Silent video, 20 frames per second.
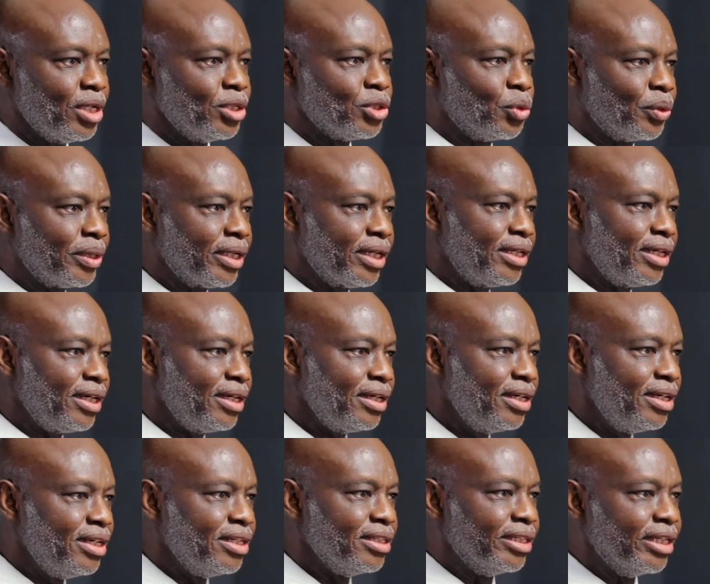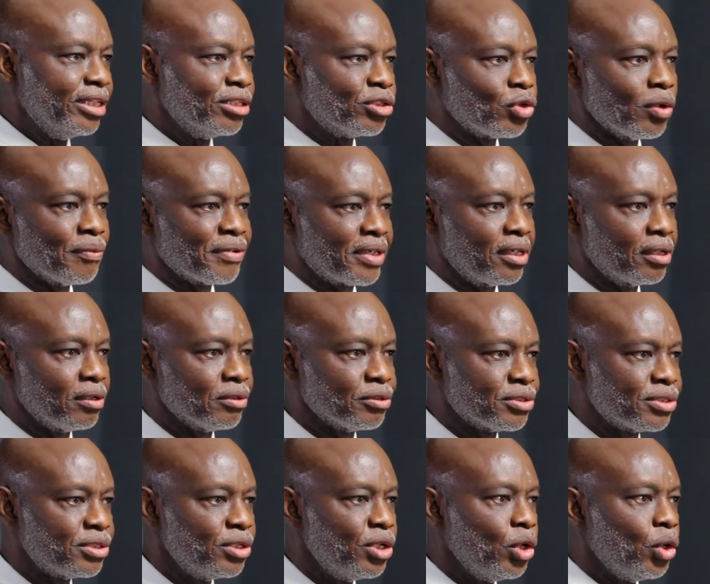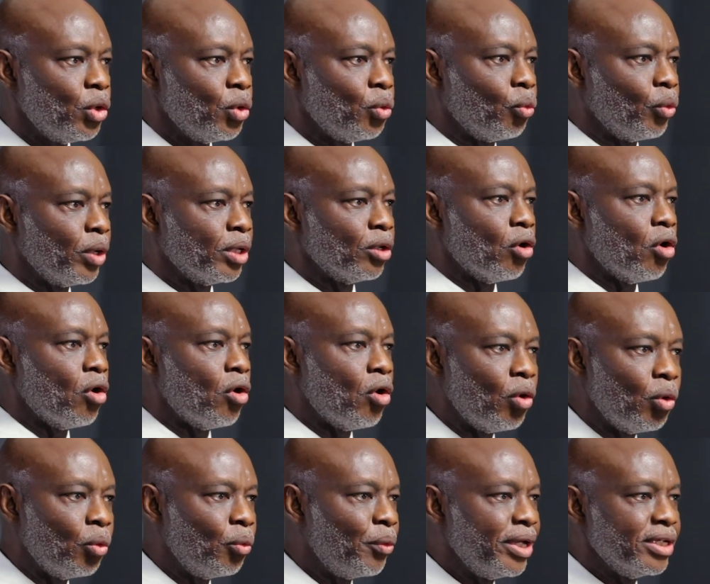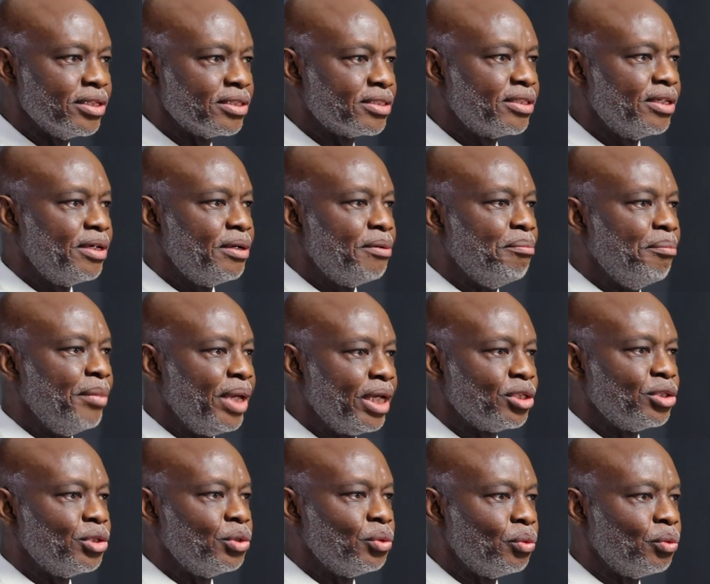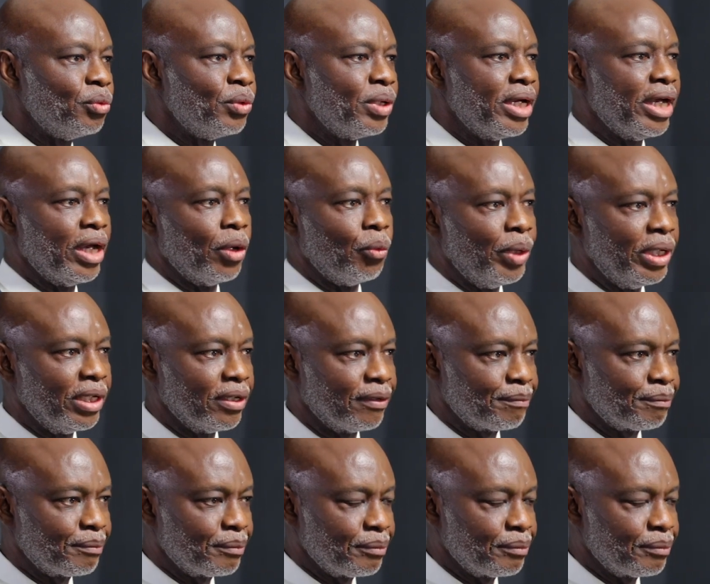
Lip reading: Together, these soft skills will always make you a winner.